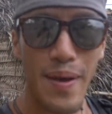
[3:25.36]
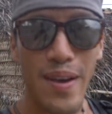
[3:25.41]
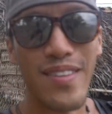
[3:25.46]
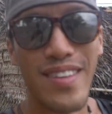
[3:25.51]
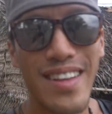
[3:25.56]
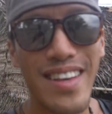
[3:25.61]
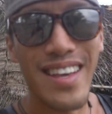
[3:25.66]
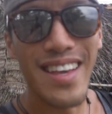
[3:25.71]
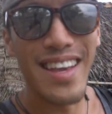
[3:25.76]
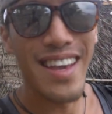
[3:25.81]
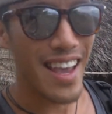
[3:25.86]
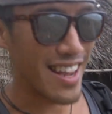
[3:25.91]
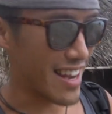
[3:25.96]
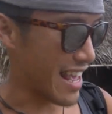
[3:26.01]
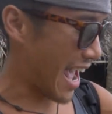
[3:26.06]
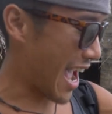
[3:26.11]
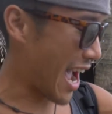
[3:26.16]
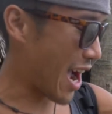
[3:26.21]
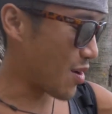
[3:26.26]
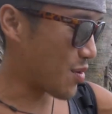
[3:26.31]
about
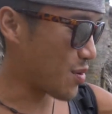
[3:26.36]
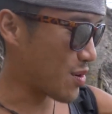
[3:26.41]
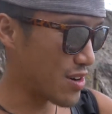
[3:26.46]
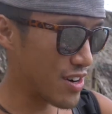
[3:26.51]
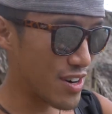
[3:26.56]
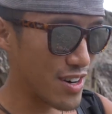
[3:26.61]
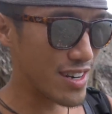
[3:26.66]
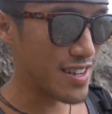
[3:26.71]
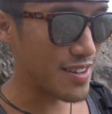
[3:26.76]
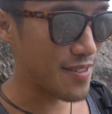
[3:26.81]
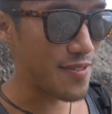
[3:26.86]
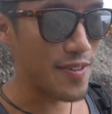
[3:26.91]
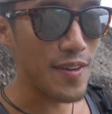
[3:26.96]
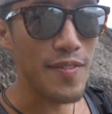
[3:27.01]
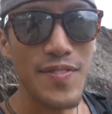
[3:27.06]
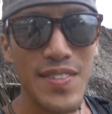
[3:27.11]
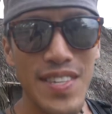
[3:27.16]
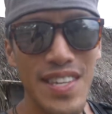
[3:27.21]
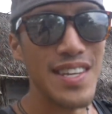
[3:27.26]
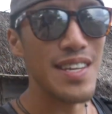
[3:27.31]
an hour and
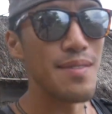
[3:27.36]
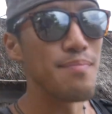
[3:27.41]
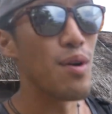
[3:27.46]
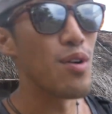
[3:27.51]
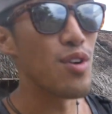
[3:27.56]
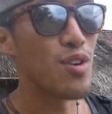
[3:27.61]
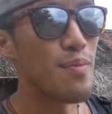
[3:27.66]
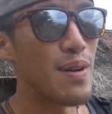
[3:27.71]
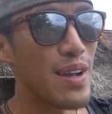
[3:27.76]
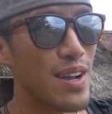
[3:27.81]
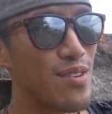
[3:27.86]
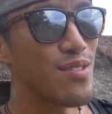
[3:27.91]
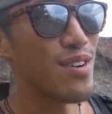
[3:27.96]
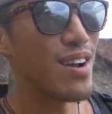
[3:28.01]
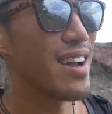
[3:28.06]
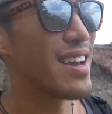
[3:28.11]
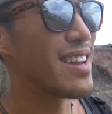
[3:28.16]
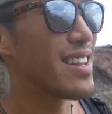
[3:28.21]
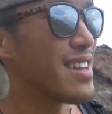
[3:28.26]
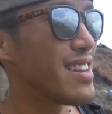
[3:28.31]
15 motorbike
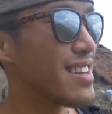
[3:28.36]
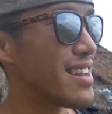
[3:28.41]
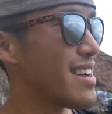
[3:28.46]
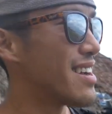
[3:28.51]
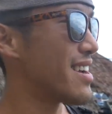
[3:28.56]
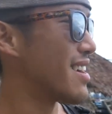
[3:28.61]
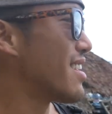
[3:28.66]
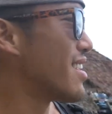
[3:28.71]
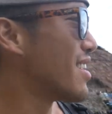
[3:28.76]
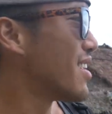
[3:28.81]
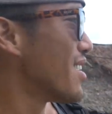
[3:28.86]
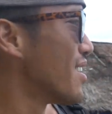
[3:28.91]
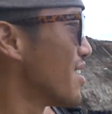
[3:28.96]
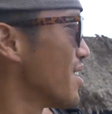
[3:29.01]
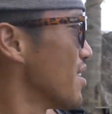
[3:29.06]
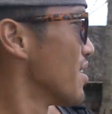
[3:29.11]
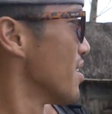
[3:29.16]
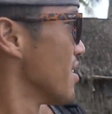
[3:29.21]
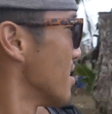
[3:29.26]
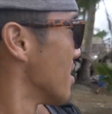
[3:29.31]
ride, and
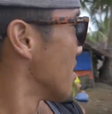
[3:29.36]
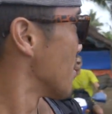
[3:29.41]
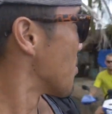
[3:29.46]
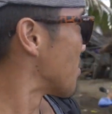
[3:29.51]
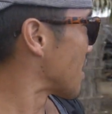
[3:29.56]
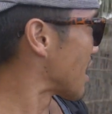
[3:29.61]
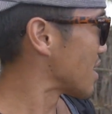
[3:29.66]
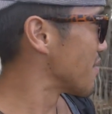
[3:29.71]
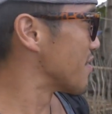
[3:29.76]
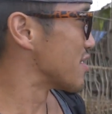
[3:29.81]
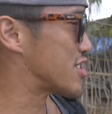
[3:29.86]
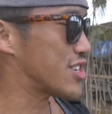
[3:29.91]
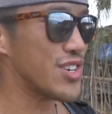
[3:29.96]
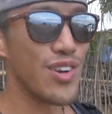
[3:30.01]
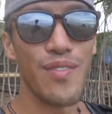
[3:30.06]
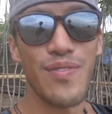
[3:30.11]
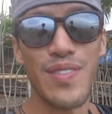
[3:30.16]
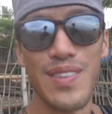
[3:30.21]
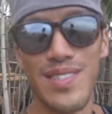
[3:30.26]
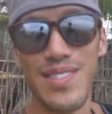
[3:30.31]
we're not even
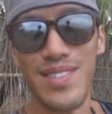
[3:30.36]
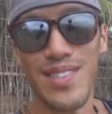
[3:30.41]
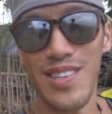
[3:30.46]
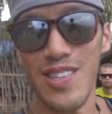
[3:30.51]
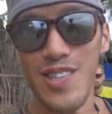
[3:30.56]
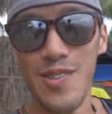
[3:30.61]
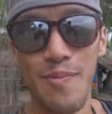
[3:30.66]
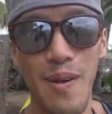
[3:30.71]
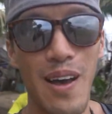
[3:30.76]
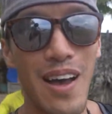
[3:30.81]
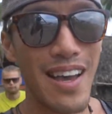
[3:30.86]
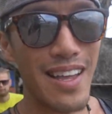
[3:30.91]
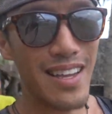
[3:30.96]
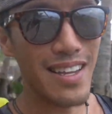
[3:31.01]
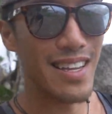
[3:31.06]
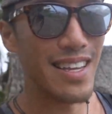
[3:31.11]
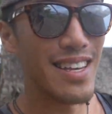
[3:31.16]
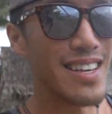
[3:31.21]
sure if this is the spot.